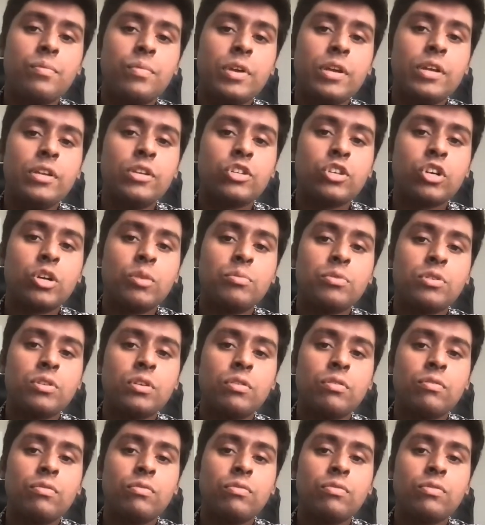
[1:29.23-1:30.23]
in terms
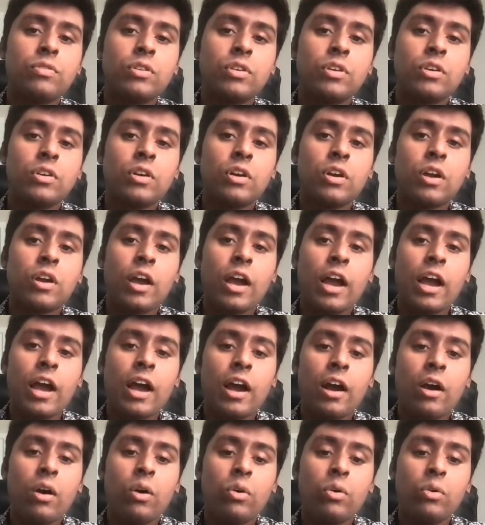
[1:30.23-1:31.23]
of
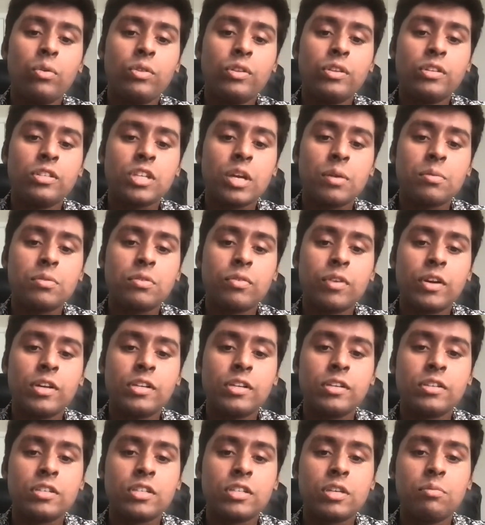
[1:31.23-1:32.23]
how these types of
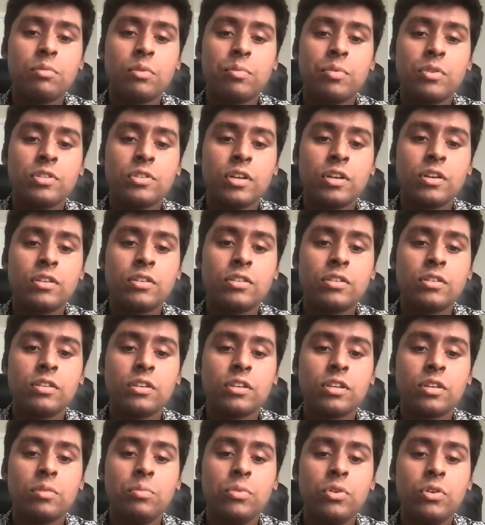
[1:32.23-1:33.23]
ideas can be presented to the
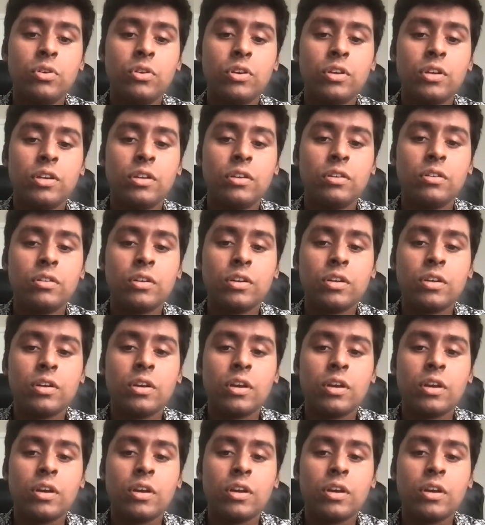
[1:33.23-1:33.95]
community,